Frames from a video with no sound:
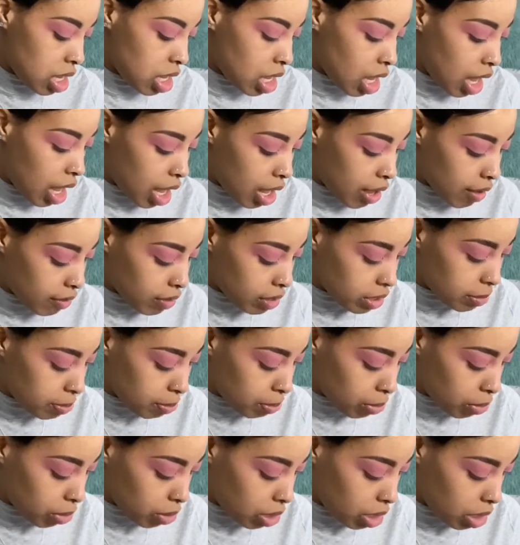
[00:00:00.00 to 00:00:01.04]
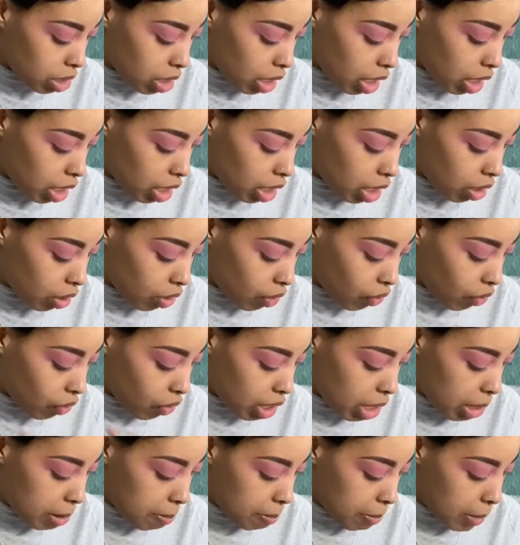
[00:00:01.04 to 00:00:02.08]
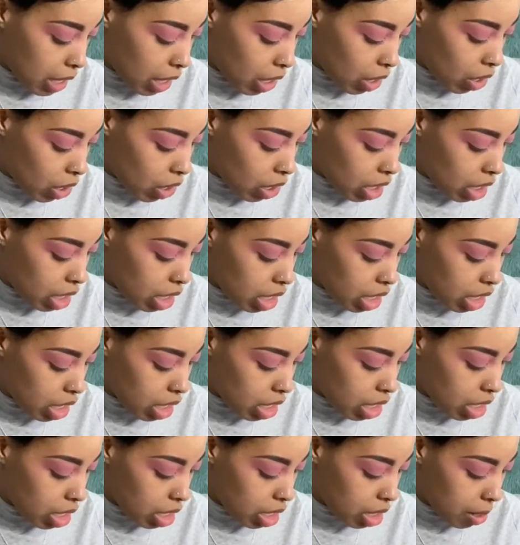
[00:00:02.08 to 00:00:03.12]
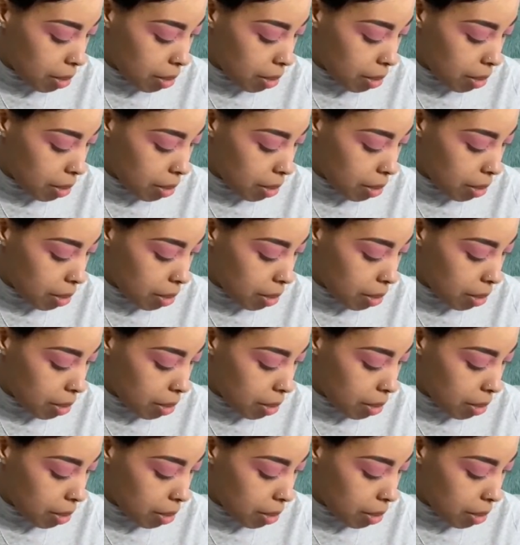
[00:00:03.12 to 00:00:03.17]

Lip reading: I have this pretty like cranberry